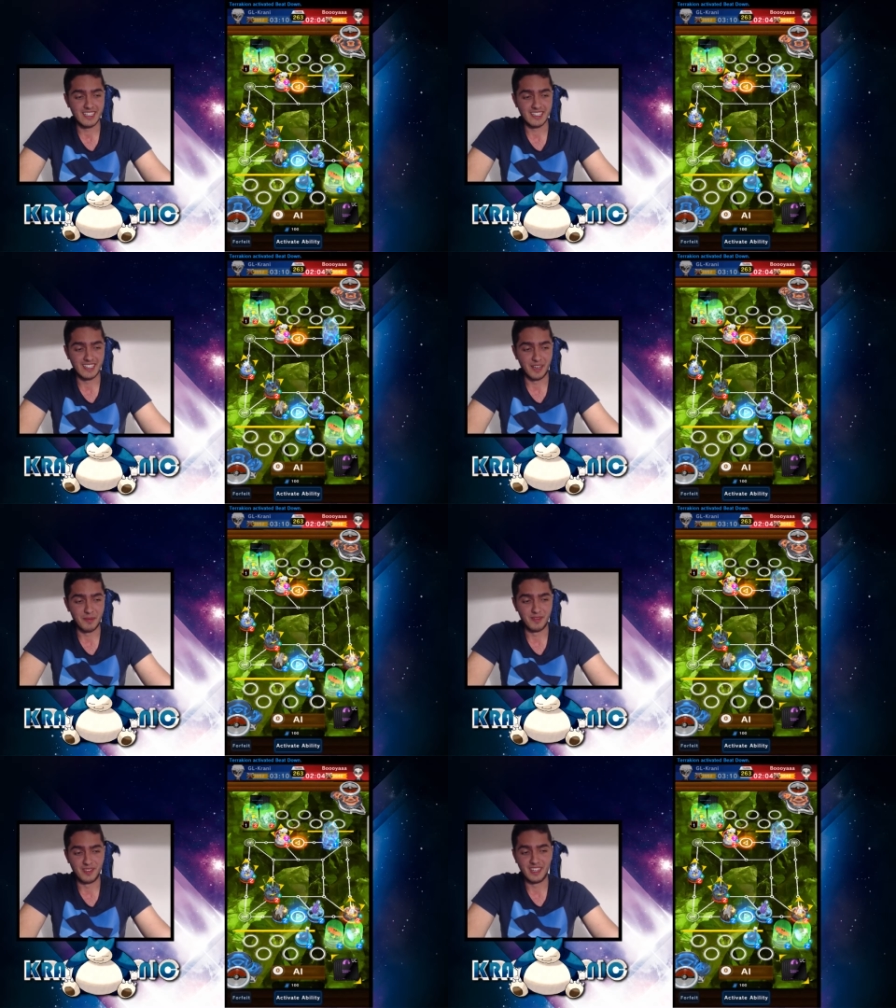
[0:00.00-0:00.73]
I
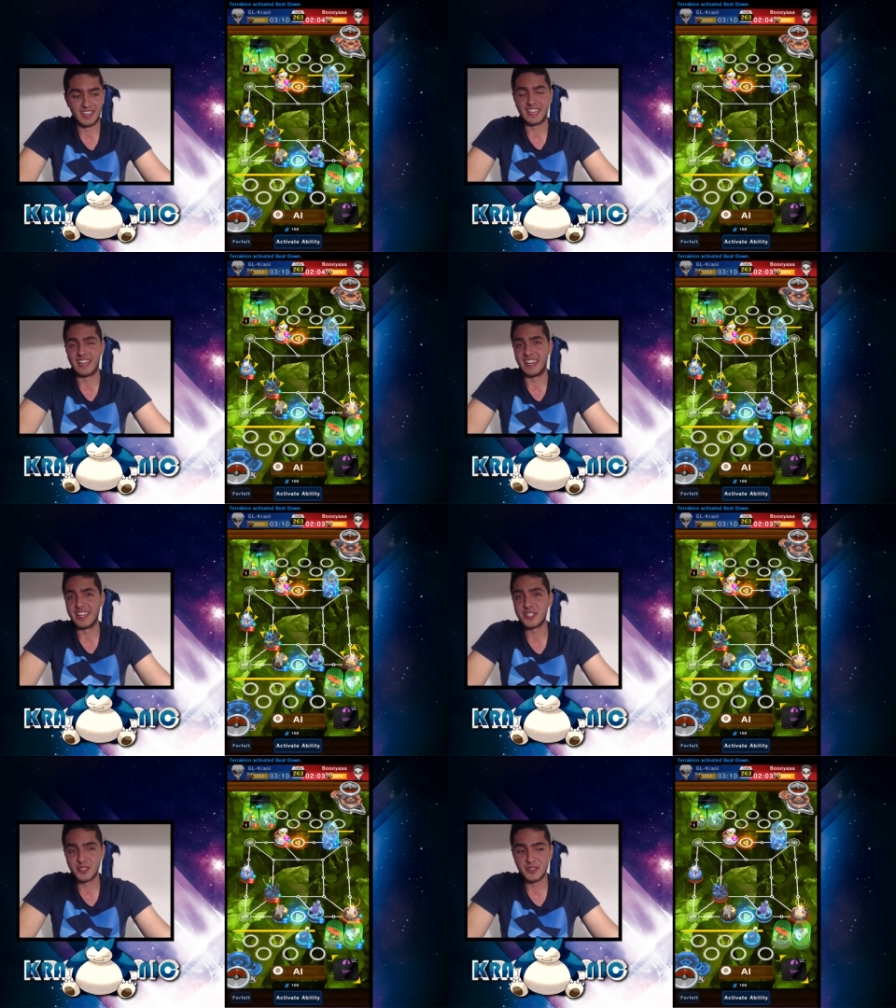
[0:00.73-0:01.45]
mean, I, I
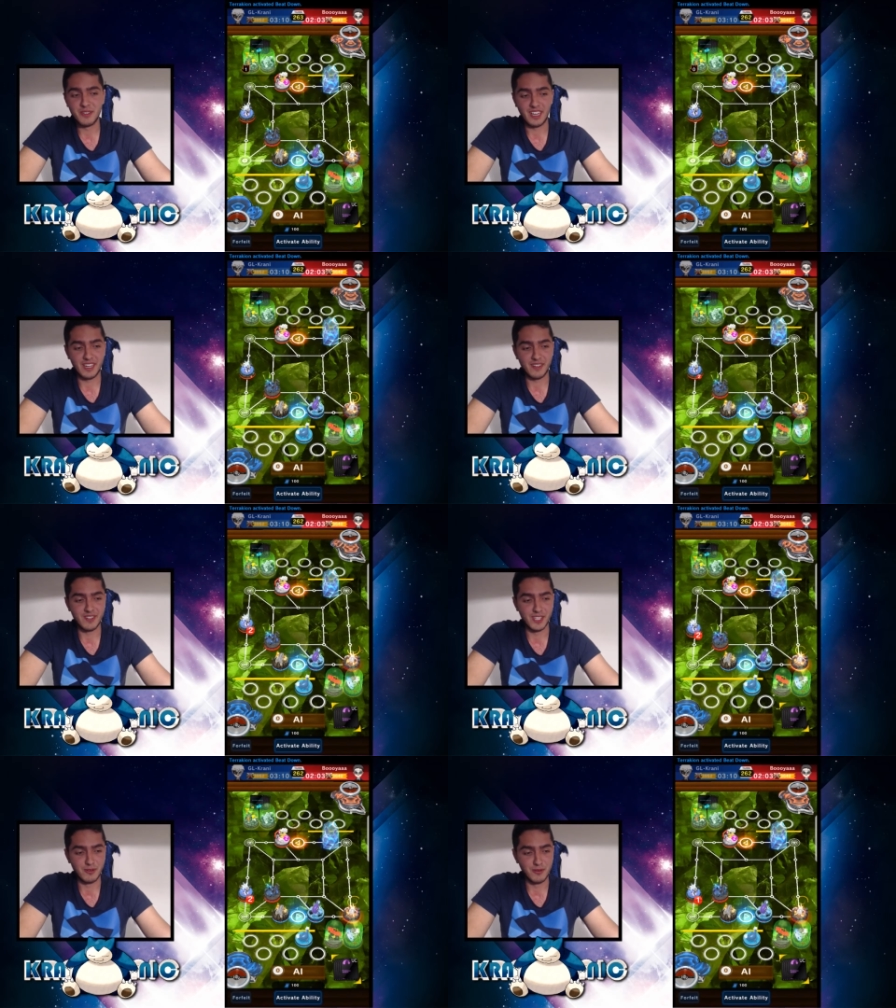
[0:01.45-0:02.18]
should have
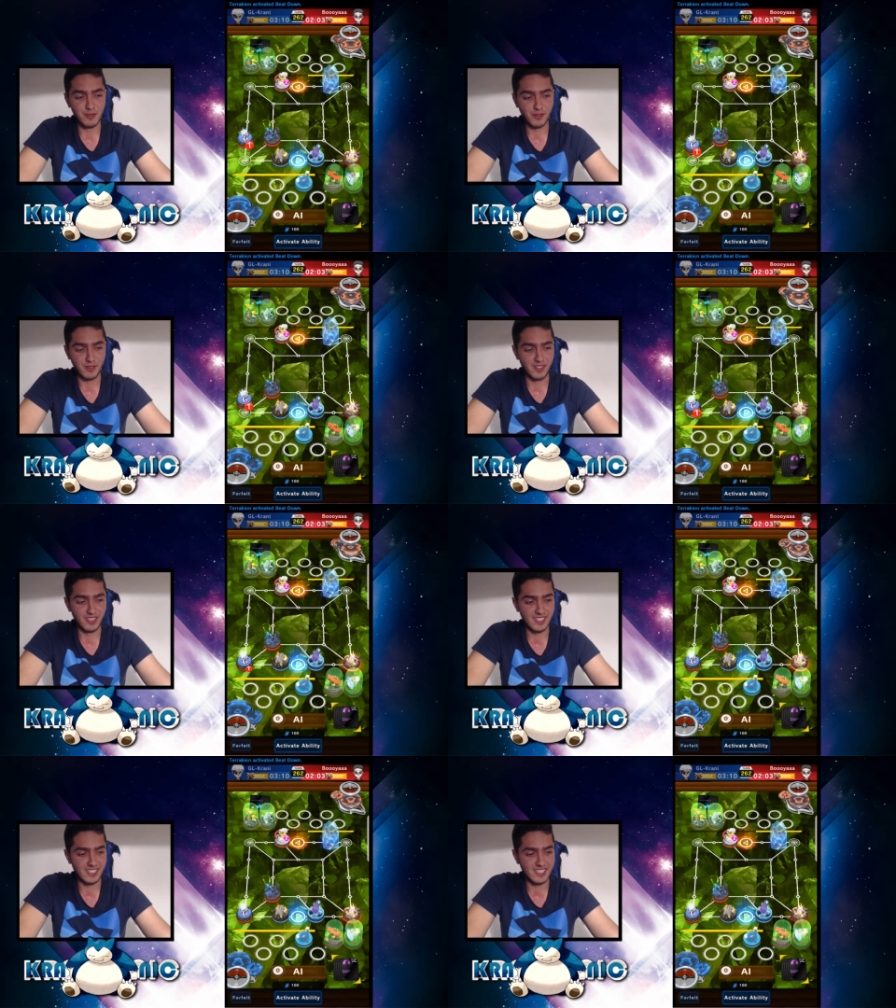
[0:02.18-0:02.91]
that roll,
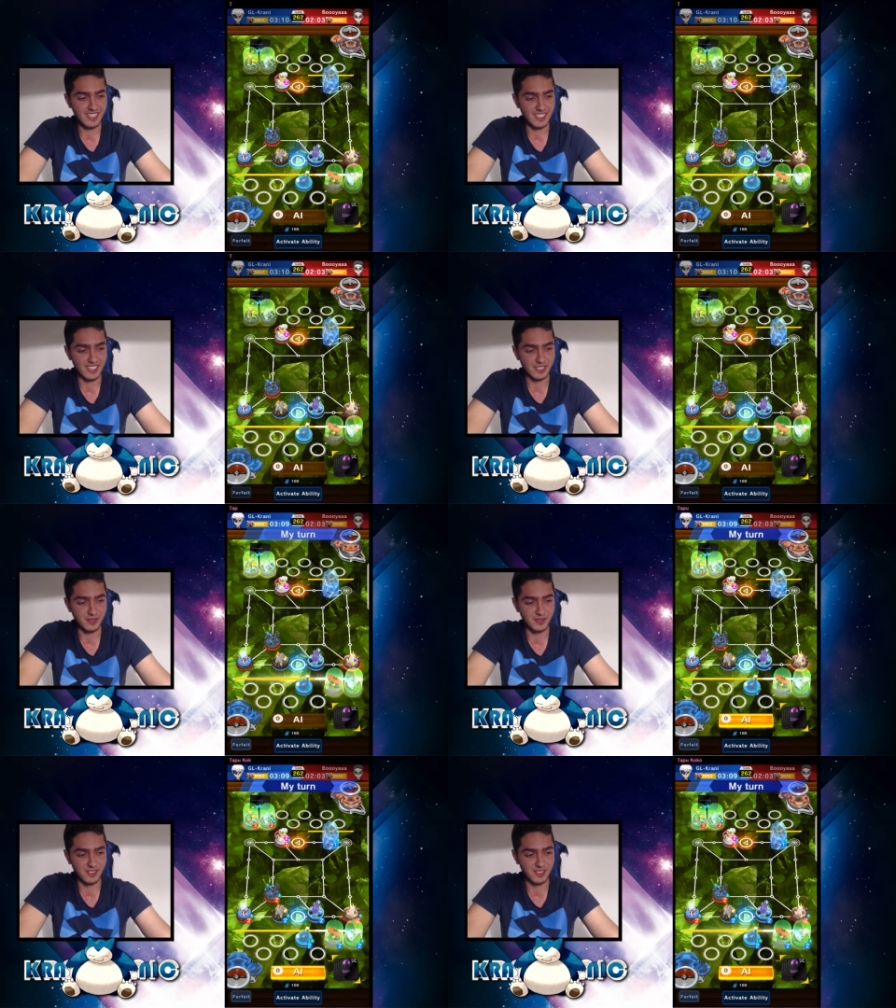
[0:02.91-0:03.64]

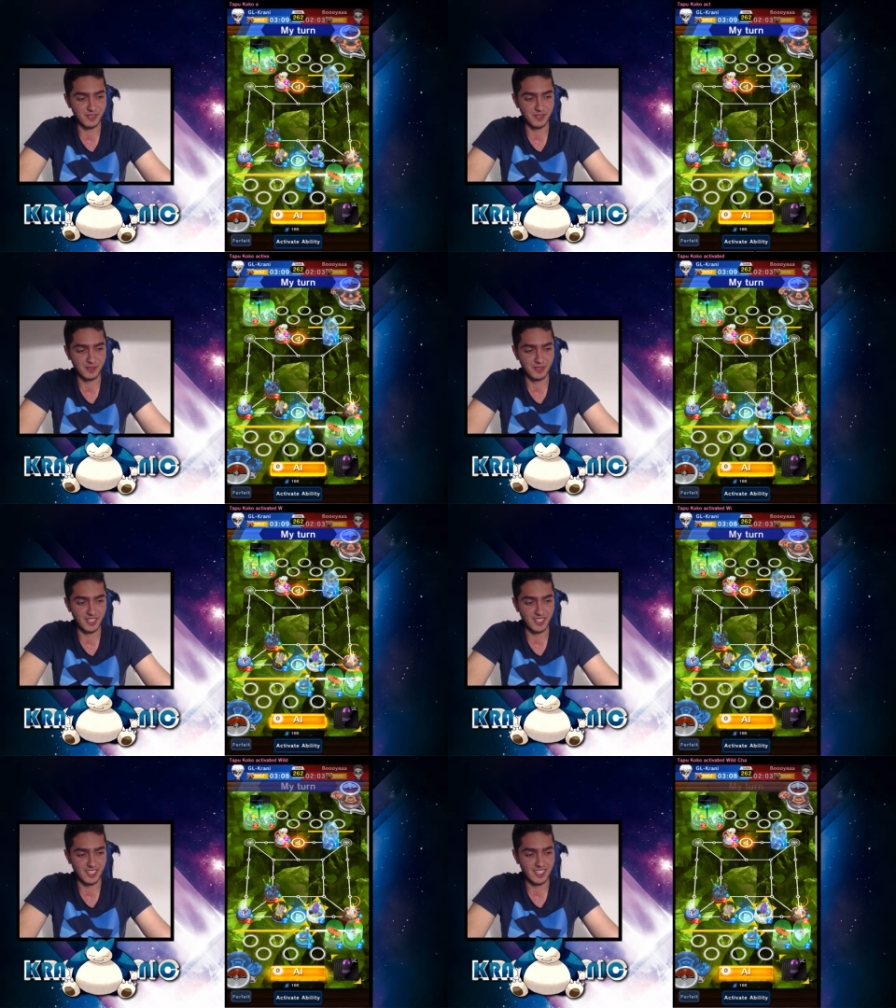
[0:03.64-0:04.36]
actually, so yeah.